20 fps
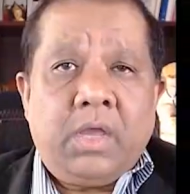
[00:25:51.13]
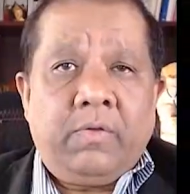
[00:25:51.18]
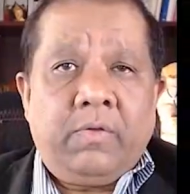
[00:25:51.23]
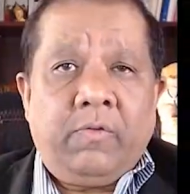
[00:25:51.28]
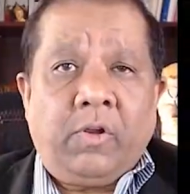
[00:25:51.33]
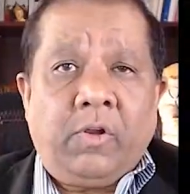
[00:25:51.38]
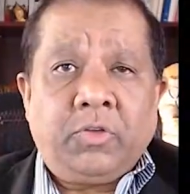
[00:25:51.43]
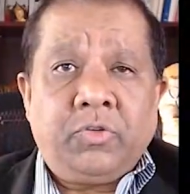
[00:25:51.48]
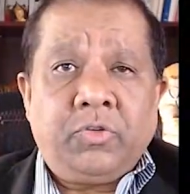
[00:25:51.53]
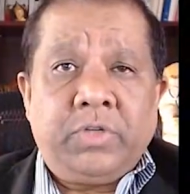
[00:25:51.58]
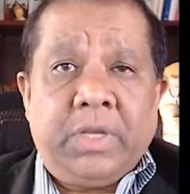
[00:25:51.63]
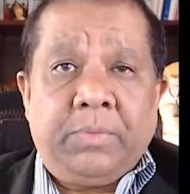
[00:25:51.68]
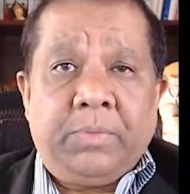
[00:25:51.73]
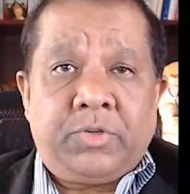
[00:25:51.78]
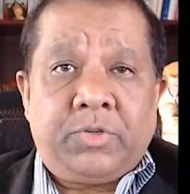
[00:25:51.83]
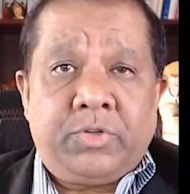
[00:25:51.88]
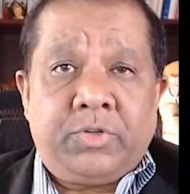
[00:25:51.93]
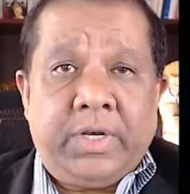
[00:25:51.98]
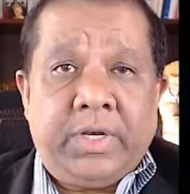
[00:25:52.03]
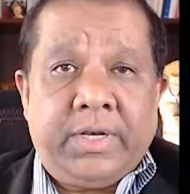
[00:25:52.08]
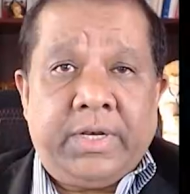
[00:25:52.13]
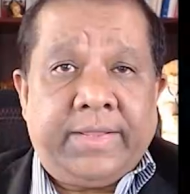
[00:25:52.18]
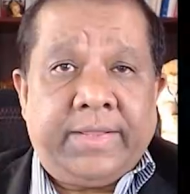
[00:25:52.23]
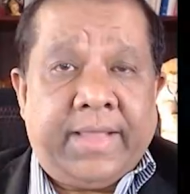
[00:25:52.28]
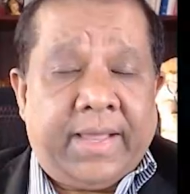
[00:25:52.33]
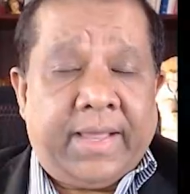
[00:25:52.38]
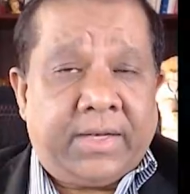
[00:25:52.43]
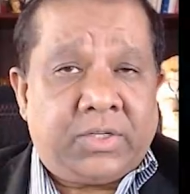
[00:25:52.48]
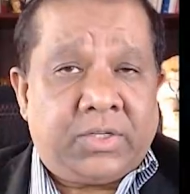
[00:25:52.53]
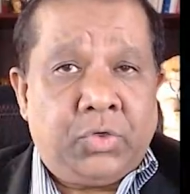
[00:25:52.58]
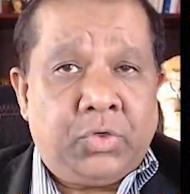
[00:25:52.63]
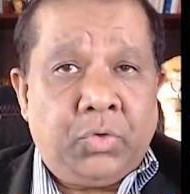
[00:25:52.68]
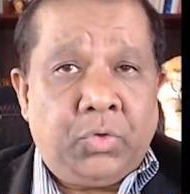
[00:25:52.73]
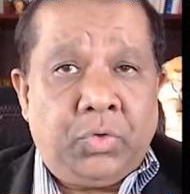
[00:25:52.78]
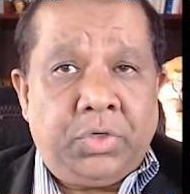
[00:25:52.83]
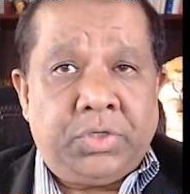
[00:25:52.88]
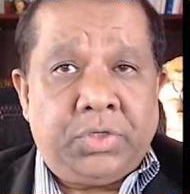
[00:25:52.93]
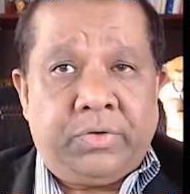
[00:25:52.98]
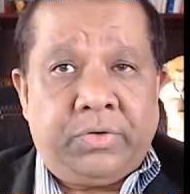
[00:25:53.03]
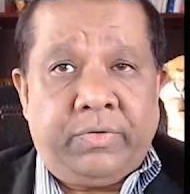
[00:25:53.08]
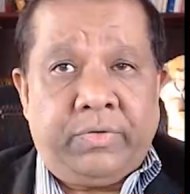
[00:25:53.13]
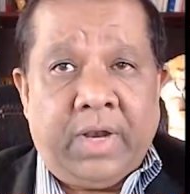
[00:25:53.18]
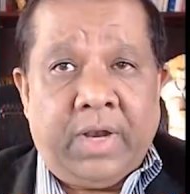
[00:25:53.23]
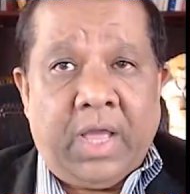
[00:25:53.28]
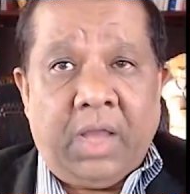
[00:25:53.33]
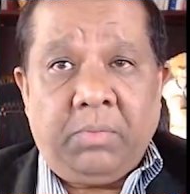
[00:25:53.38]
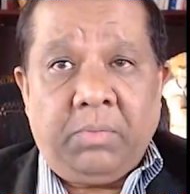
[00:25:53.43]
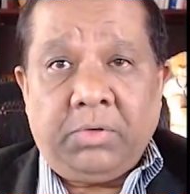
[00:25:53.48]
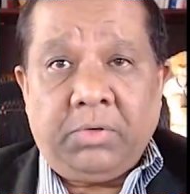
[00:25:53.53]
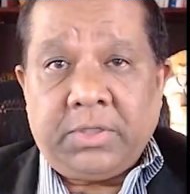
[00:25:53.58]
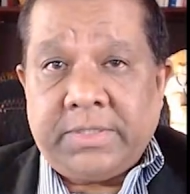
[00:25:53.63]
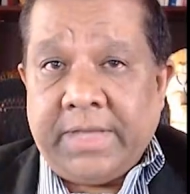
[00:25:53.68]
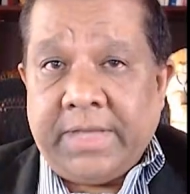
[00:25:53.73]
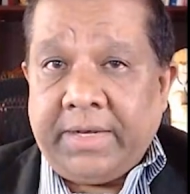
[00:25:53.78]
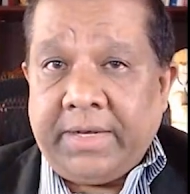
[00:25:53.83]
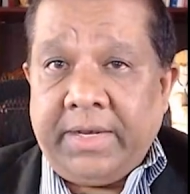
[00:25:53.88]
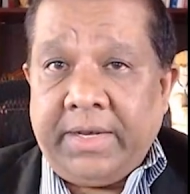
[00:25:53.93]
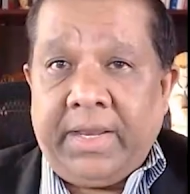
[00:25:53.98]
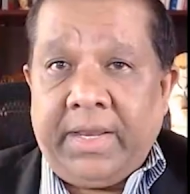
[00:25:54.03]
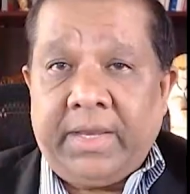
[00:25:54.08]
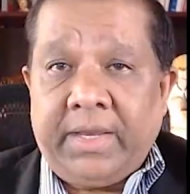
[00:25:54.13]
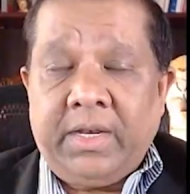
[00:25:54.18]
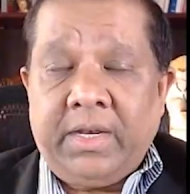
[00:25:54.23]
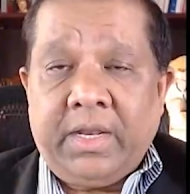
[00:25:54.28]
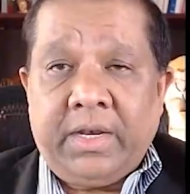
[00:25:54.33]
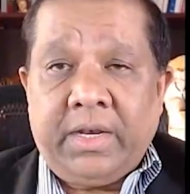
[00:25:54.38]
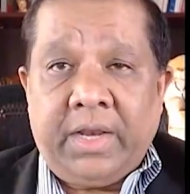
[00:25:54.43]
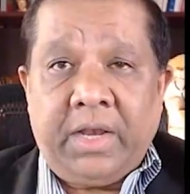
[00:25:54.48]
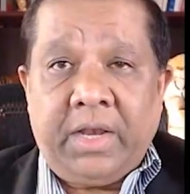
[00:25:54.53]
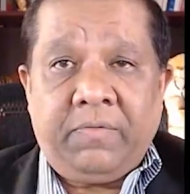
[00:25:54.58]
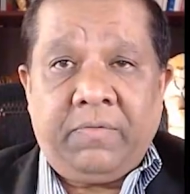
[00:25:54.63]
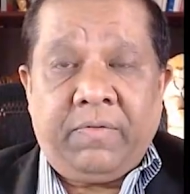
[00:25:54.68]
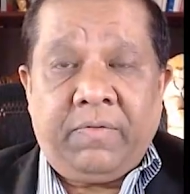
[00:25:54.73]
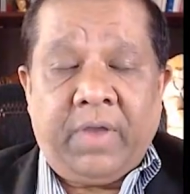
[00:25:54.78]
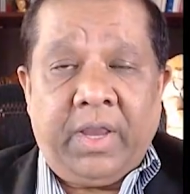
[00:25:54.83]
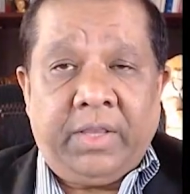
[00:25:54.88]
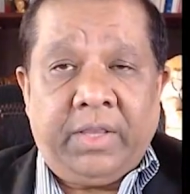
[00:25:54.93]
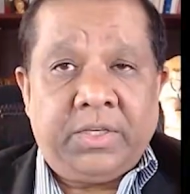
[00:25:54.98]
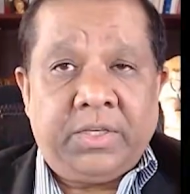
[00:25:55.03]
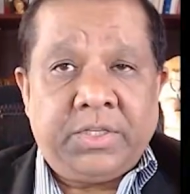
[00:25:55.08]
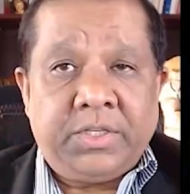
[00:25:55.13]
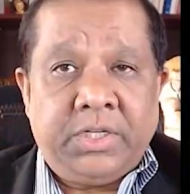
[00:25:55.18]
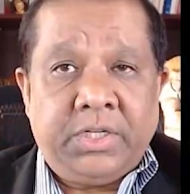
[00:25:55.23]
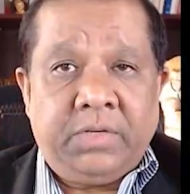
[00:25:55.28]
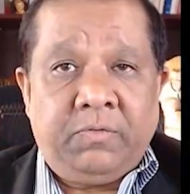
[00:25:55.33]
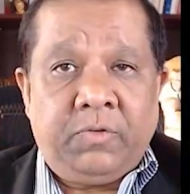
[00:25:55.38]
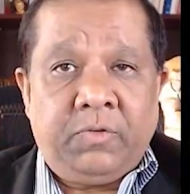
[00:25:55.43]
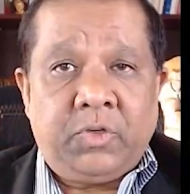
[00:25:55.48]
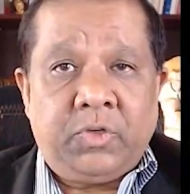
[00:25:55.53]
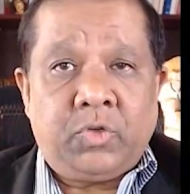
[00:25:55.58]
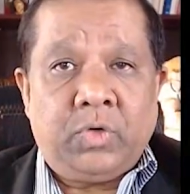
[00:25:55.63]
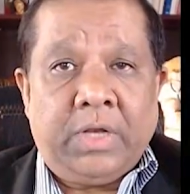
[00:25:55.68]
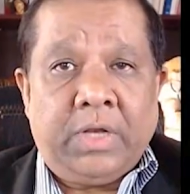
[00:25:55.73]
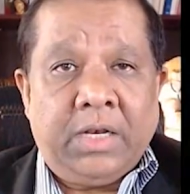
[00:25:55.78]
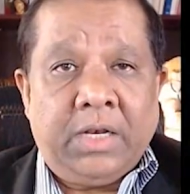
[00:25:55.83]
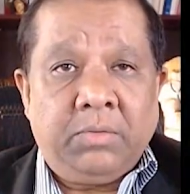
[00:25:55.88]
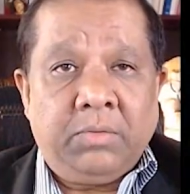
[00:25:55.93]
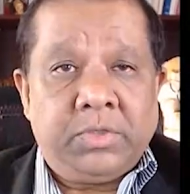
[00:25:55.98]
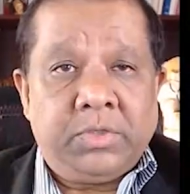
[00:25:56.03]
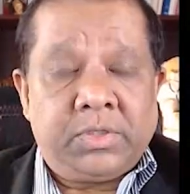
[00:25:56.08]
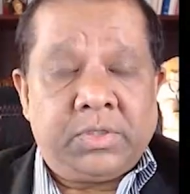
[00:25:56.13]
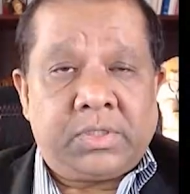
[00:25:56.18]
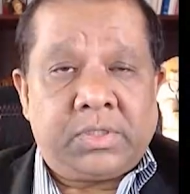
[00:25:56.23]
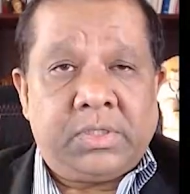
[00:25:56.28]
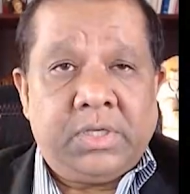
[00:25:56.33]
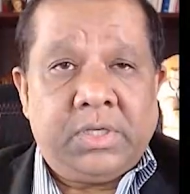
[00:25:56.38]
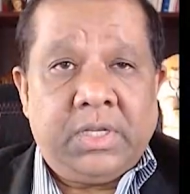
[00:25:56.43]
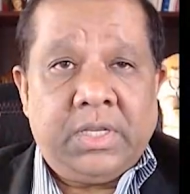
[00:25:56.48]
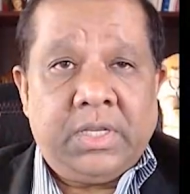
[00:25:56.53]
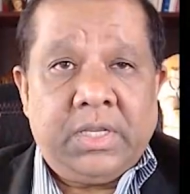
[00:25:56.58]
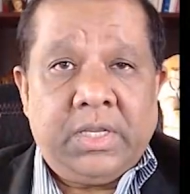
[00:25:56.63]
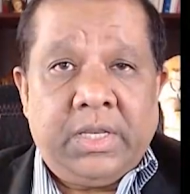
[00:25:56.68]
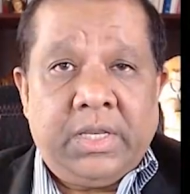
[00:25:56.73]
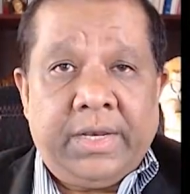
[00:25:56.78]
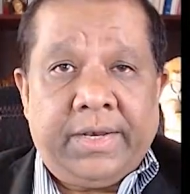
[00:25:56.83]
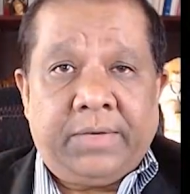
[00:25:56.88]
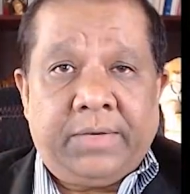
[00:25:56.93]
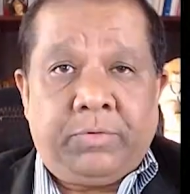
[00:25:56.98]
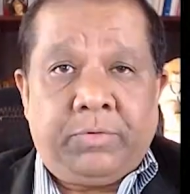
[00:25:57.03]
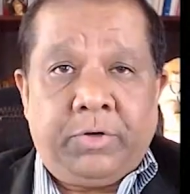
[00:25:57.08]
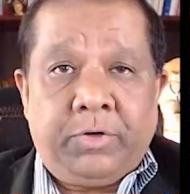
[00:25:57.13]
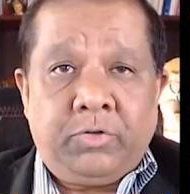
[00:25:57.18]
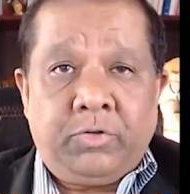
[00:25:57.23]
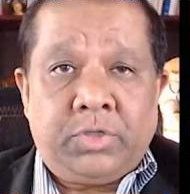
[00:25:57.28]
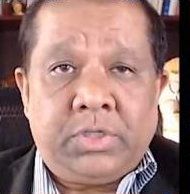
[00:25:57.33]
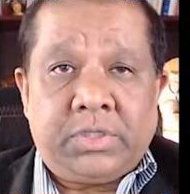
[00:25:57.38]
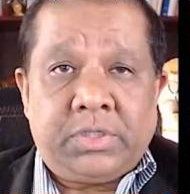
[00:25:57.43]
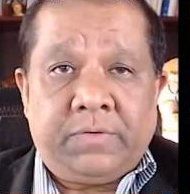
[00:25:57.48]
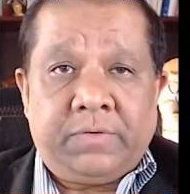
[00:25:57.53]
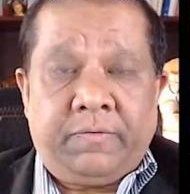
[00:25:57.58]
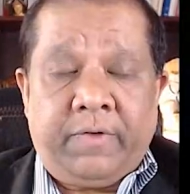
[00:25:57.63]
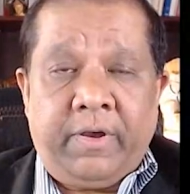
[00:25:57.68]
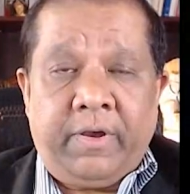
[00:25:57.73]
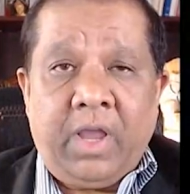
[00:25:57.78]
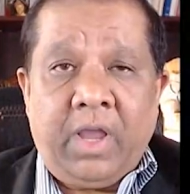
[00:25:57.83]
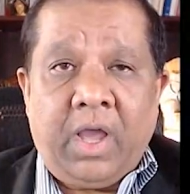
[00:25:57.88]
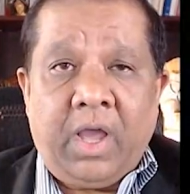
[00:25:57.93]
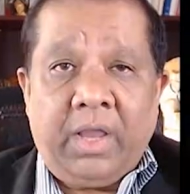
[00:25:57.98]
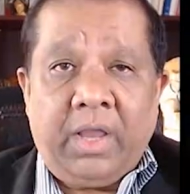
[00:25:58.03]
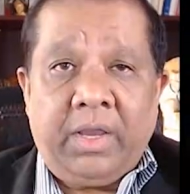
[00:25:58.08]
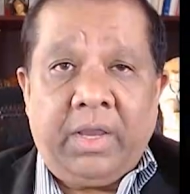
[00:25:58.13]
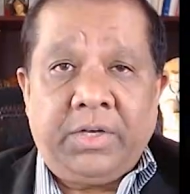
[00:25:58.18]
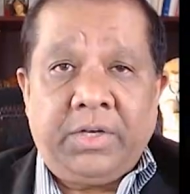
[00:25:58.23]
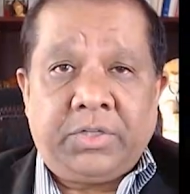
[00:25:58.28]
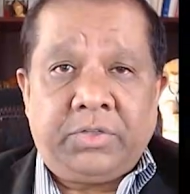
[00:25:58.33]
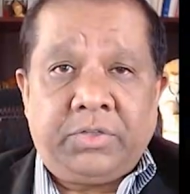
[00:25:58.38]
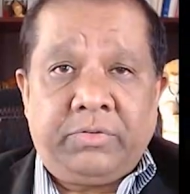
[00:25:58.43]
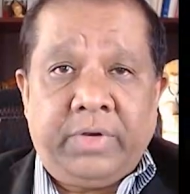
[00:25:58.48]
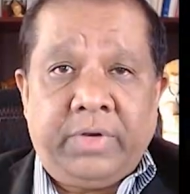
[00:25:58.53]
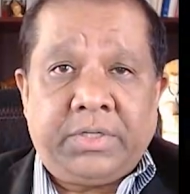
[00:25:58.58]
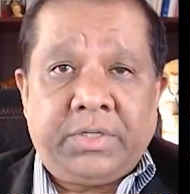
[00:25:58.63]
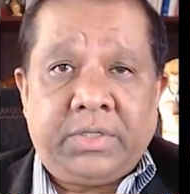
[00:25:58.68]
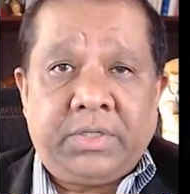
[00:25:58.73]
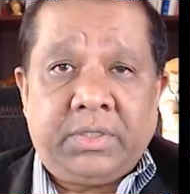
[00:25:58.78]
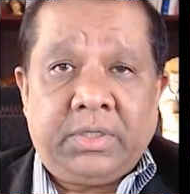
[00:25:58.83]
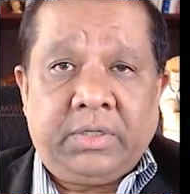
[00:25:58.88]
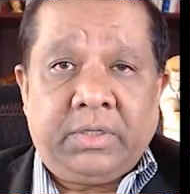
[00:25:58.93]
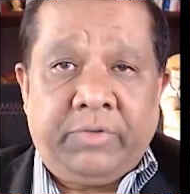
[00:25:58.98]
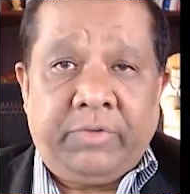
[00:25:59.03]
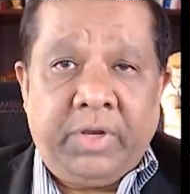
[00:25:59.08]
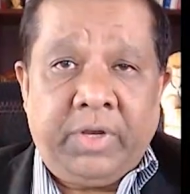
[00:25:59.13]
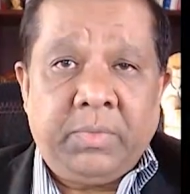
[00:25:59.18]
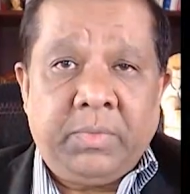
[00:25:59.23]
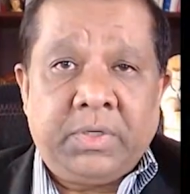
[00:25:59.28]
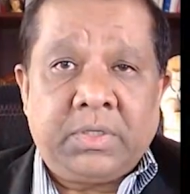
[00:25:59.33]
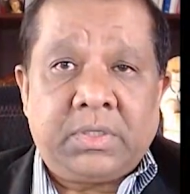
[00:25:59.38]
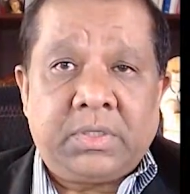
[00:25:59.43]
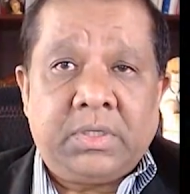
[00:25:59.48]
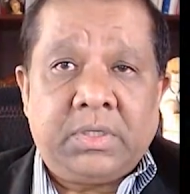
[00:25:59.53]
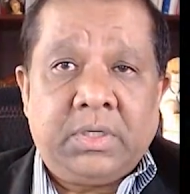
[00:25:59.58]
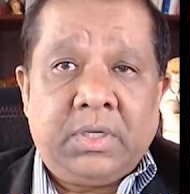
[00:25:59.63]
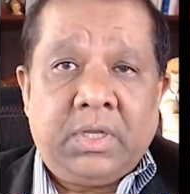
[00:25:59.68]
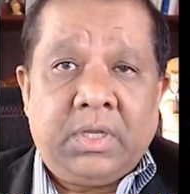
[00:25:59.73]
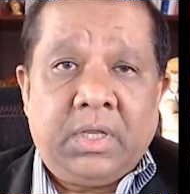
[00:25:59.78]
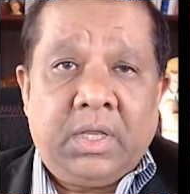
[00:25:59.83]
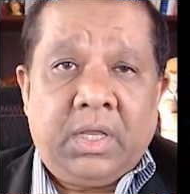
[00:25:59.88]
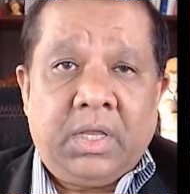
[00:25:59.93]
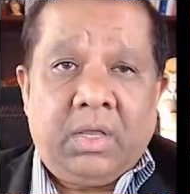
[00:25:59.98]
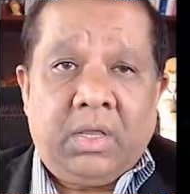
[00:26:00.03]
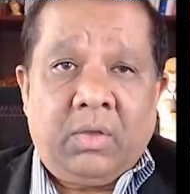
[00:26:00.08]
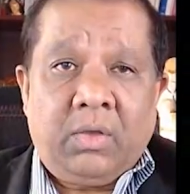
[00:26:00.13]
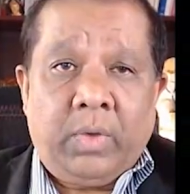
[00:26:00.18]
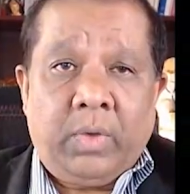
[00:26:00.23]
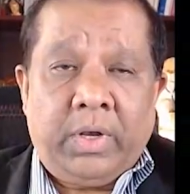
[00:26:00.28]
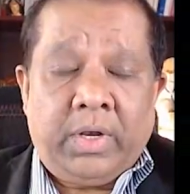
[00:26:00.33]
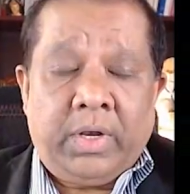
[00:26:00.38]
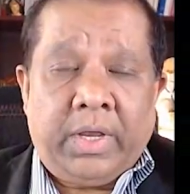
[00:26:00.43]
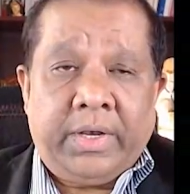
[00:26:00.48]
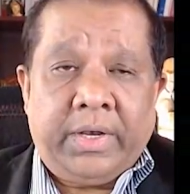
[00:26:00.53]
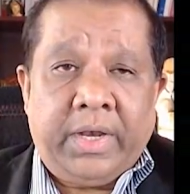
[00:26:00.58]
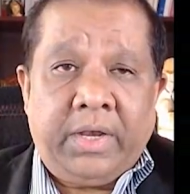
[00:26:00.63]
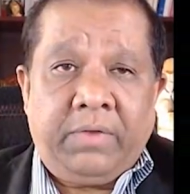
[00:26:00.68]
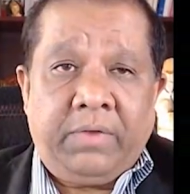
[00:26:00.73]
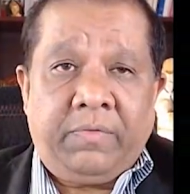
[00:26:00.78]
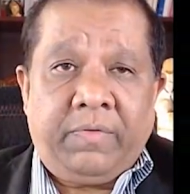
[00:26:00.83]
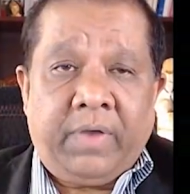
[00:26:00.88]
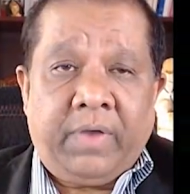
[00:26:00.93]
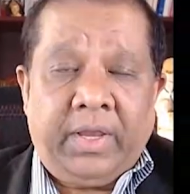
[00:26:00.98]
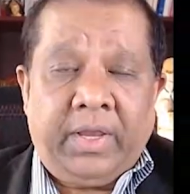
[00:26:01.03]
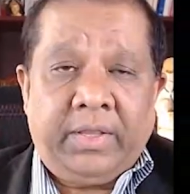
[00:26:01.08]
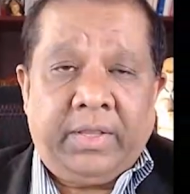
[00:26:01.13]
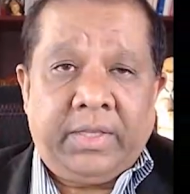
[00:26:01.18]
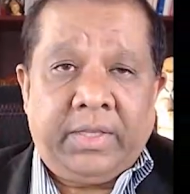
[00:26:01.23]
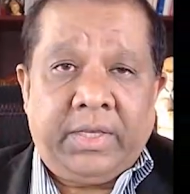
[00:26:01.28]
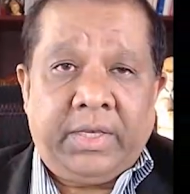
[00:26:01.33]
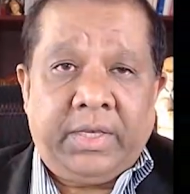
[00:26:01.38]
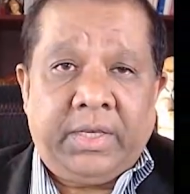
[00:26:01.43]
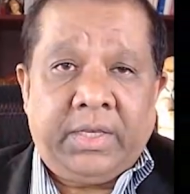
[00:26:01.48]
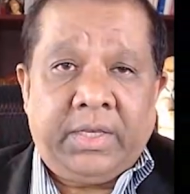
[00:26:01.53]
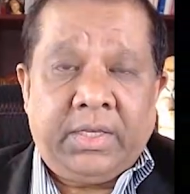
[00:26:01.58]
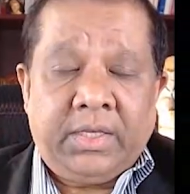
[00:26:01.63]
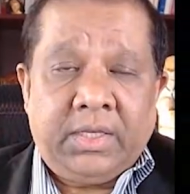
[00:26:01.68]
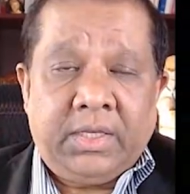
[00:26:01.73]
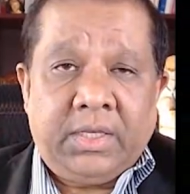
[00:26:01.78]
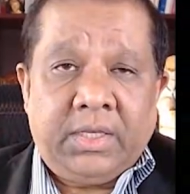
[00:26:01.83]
We've also demonstrated that SUIT is a reliable technique in identifying these individual elements. It produces a very high inter-rater agreement when identifying the